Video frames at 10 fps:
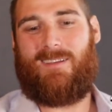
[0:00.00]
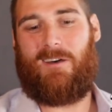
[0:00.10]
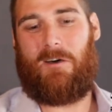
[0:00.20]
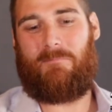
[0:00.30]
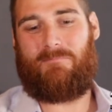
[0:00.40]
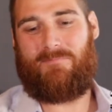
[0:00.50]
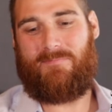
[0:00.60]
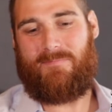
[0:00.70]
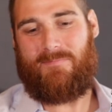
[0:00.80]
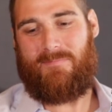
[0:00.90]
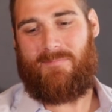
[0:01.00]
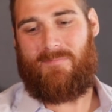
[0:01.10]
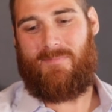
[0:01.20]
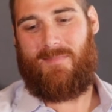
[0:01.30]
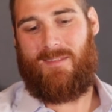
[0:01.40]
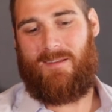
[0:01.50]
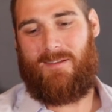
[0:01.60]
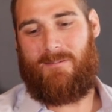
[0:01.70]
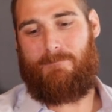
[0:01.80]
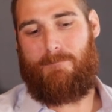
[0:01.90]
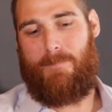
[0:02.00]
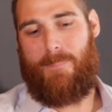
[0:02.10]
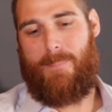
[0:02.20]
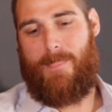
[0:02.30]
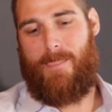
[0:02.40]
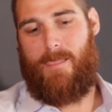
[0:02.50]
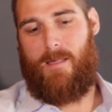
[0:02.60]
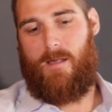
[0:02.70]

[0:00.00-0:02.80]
So, length of the actual trip,